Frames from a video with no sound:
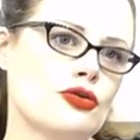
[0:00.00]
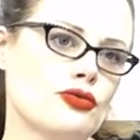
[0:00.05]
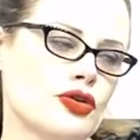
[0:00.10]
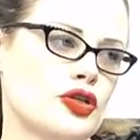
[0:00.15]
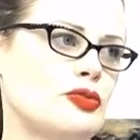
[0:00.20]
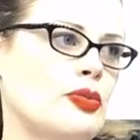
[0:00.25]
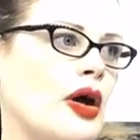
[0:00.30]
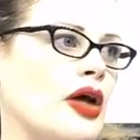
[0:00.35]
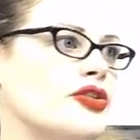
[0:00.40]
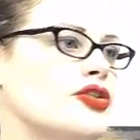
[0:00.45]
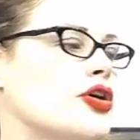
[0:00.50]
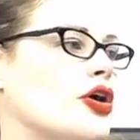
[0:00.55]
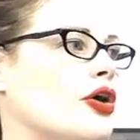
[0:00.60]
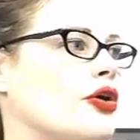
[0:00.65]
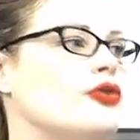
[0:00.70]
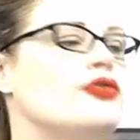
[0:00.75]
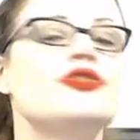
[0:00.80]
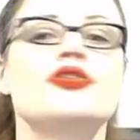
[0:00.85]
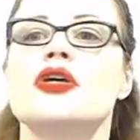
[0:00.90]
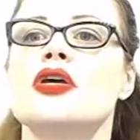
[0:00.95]
response
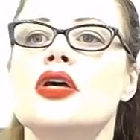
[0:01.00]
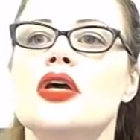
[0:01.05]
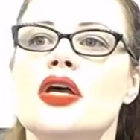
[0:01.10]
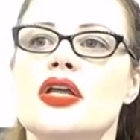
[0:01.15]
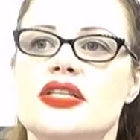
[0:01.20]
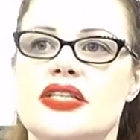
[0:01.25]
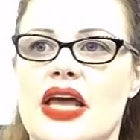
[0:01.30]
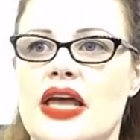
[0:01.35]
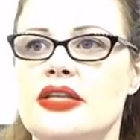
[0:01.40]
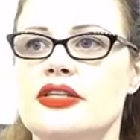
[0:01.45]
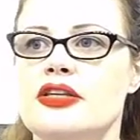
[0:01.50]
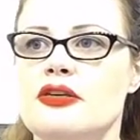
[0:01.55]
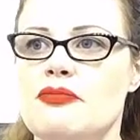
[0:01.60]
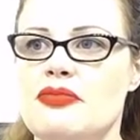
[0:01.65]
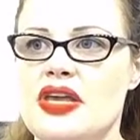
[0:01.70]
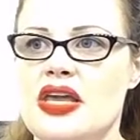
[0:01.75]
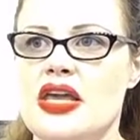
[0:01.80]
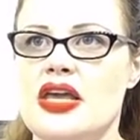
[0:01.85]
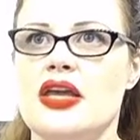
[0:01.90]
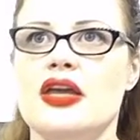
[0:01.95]
codes tend to
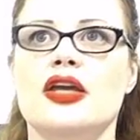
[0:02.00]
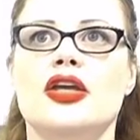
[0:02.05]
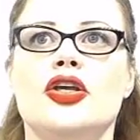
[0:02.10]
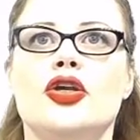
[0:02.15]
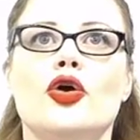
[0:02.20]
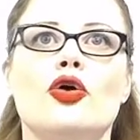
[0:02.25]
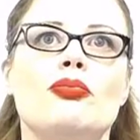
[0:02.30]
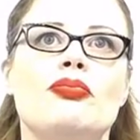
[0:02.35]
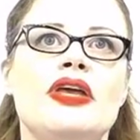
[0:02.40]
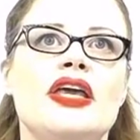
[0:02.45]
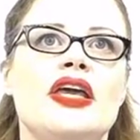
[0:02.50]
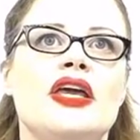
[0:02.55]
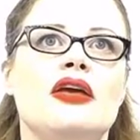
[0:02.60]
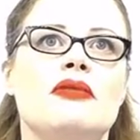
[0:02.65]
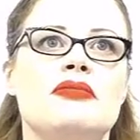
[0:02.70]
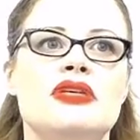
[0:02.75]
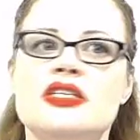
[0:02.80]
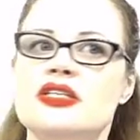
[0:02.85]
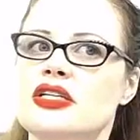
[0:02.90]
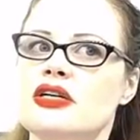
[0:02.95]
be you're being
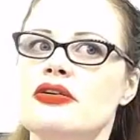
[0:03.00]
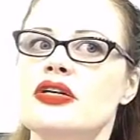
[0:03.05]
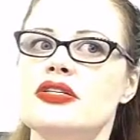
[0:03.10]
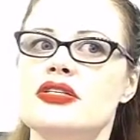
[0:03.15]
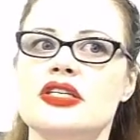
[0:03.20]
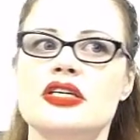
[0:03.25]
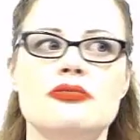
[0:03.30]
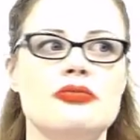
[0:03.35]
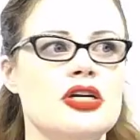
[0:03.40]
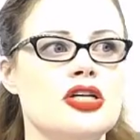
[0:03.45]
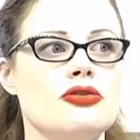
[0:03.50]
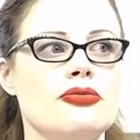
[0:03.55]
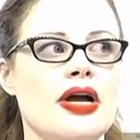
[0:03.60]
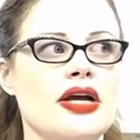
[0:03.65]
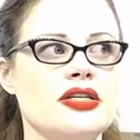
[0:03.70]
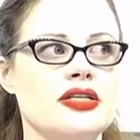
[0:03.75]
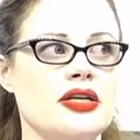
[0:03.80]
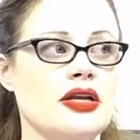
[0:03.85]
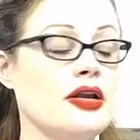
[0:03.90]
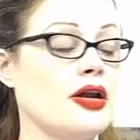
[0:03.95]
mysteriously redirected,